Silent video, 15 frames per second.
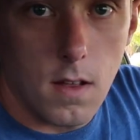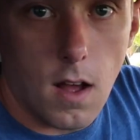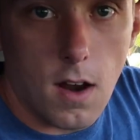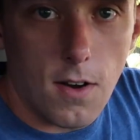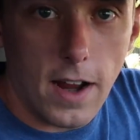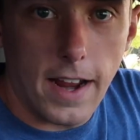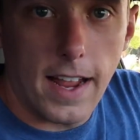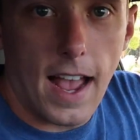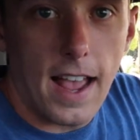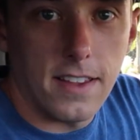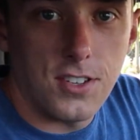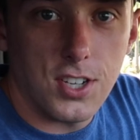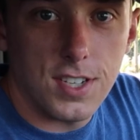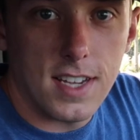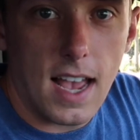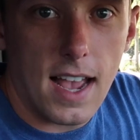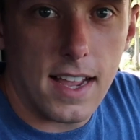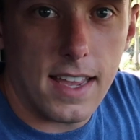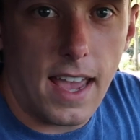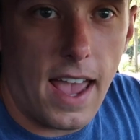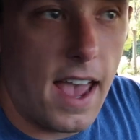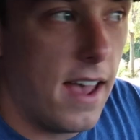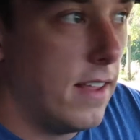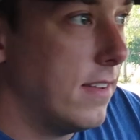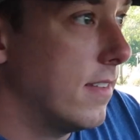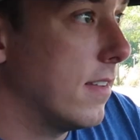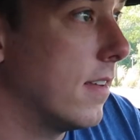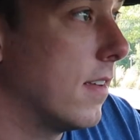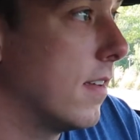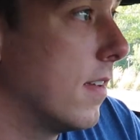Alright guys, just got
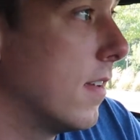gas.